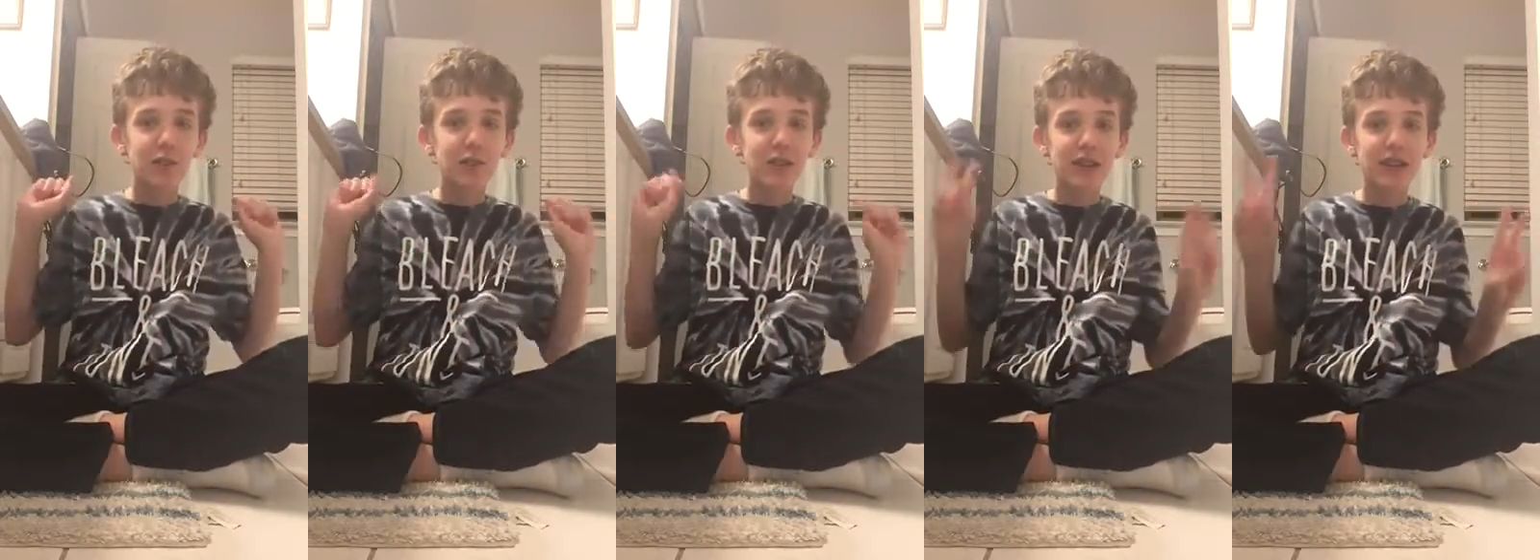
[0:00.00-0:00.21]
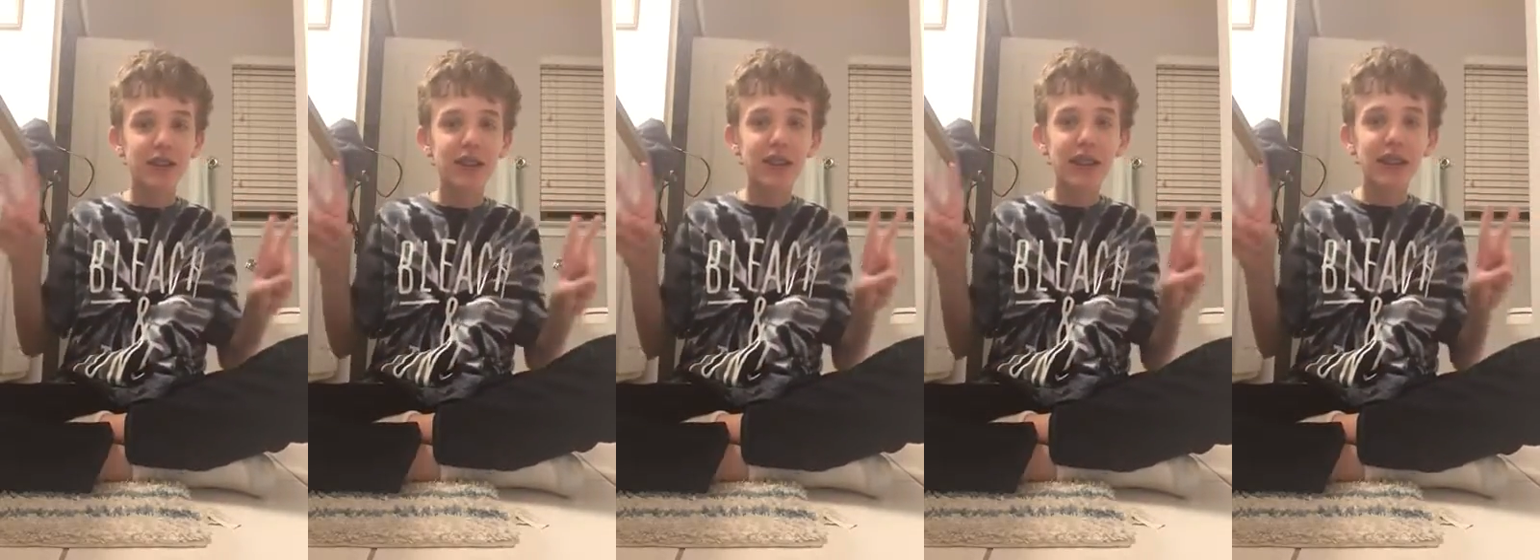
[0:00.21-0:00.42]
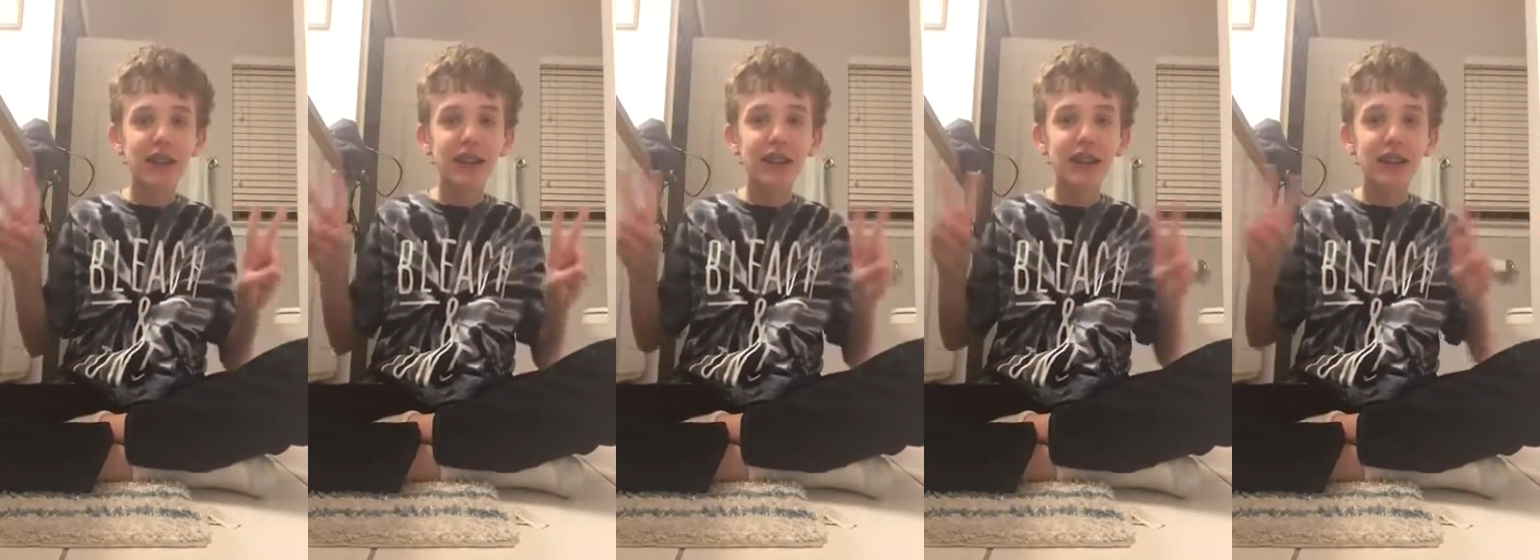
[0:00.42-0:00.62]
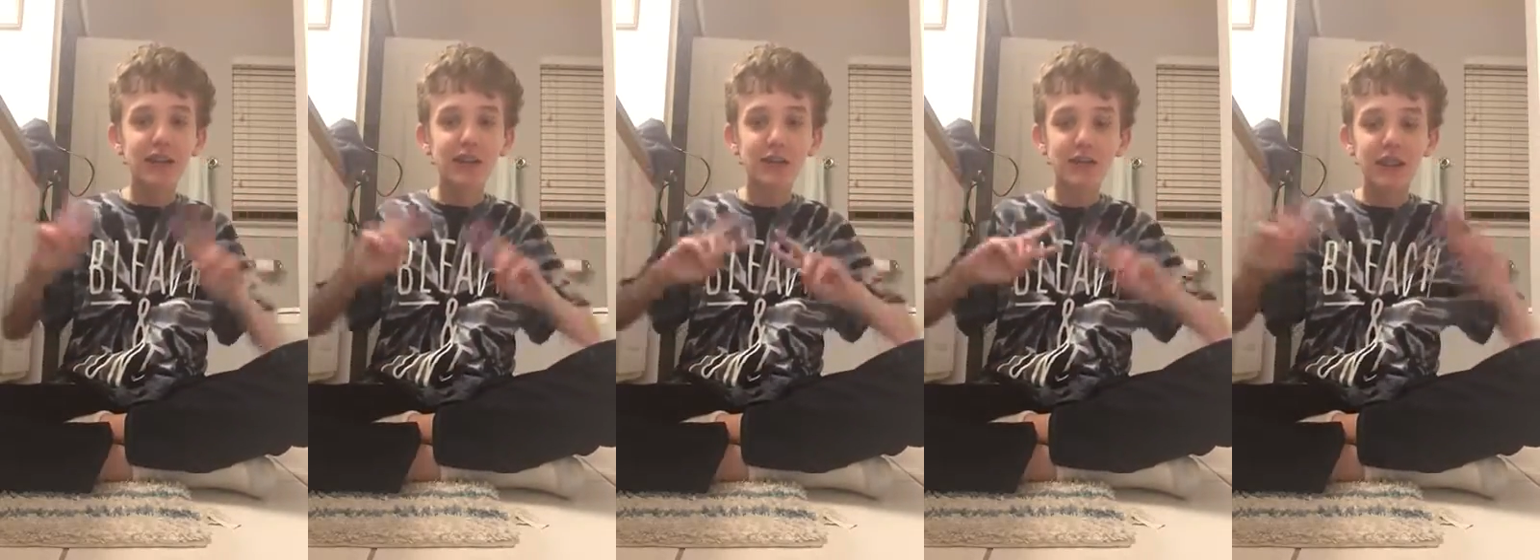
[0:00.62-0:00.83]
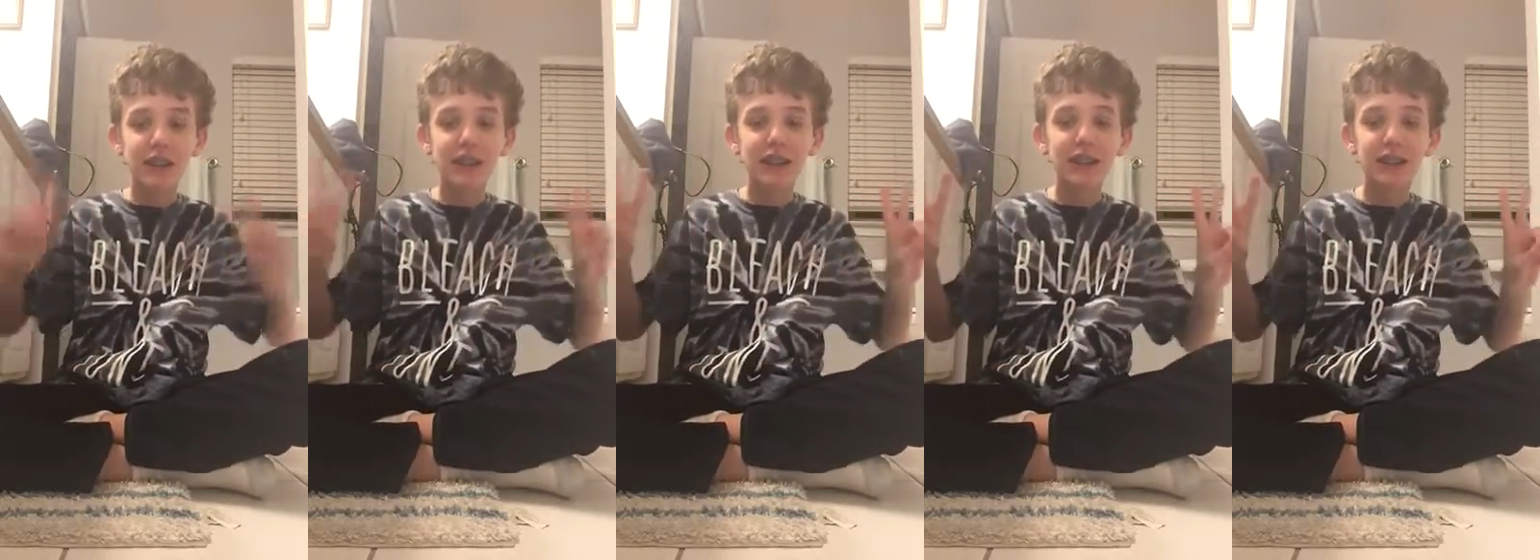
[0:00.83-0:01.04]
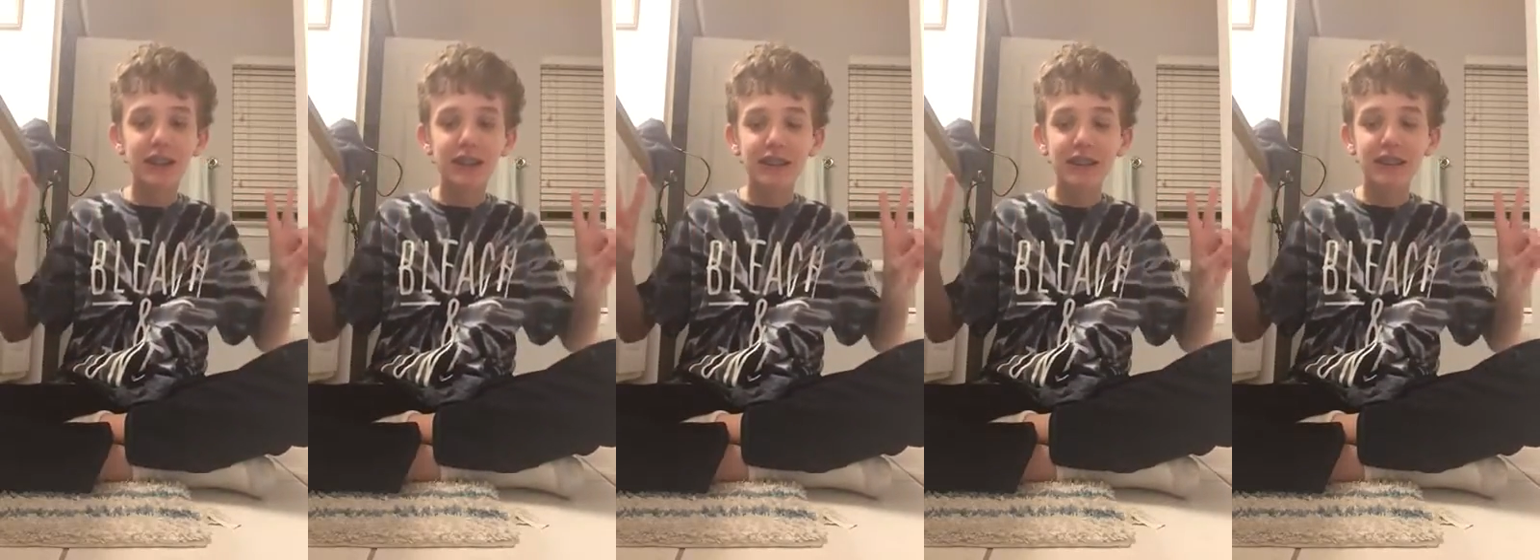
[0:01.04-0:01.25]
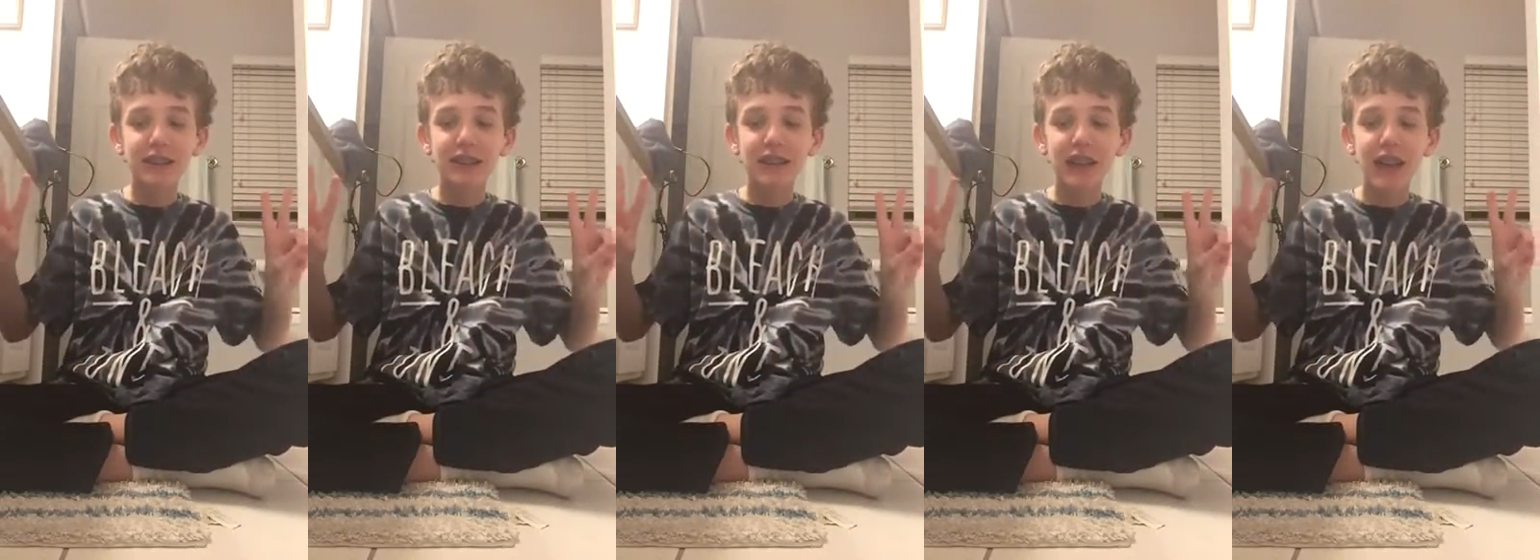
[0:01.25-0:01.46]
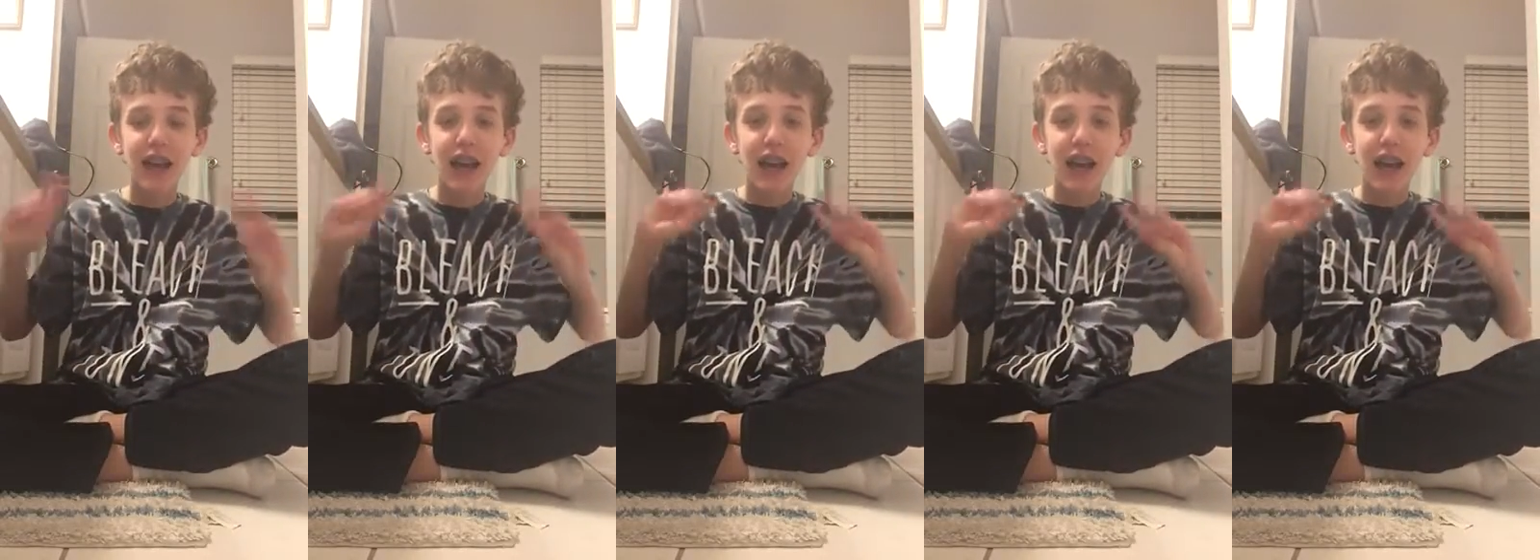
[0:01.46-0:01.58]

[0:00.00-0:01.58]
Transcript: the second one is,